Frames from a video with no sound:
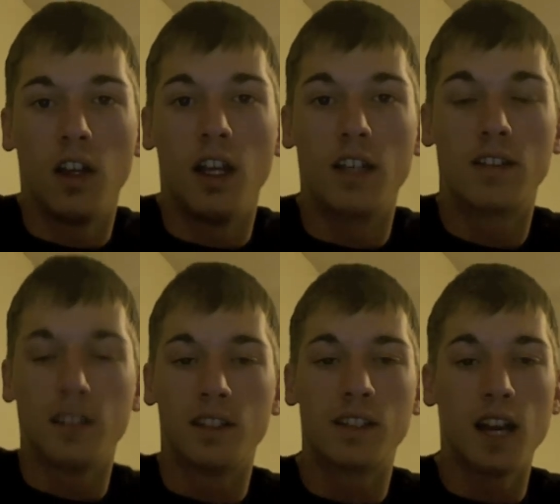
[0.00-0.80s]
his
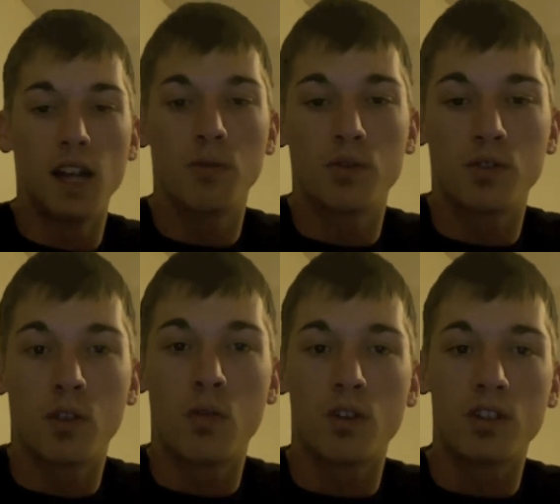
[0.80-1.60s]
design, which was a
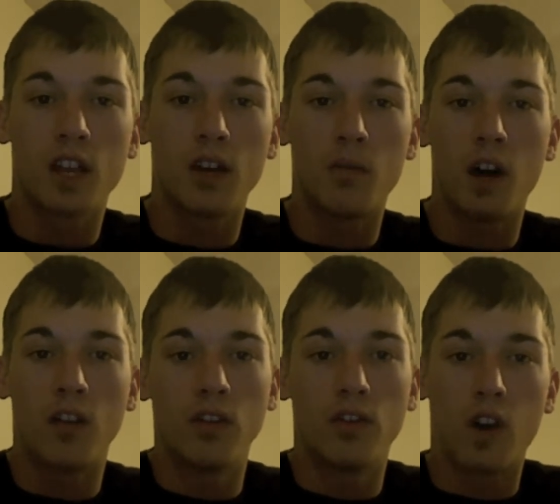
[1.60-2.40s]
quarter-scale
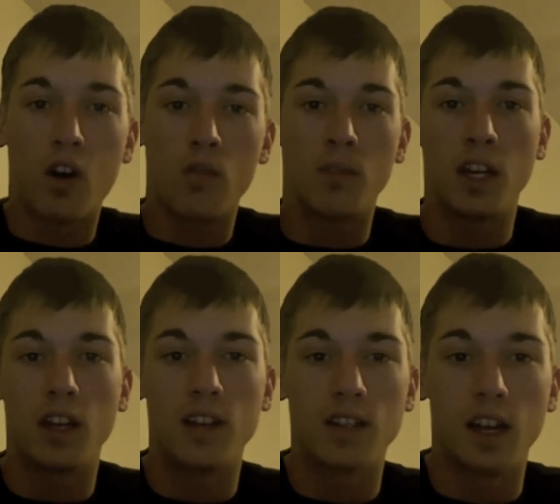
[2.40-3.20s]
model of a home that he
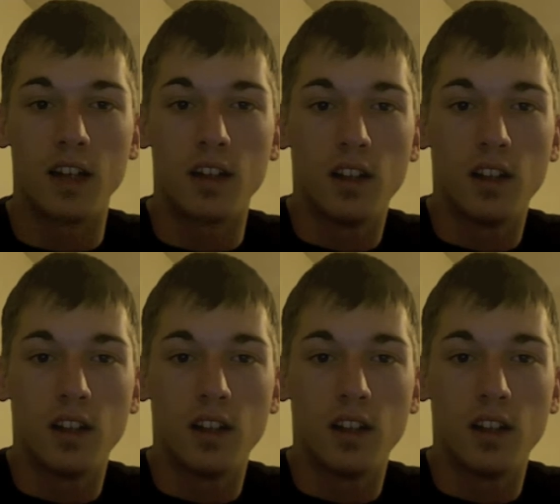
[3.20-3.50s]
designed,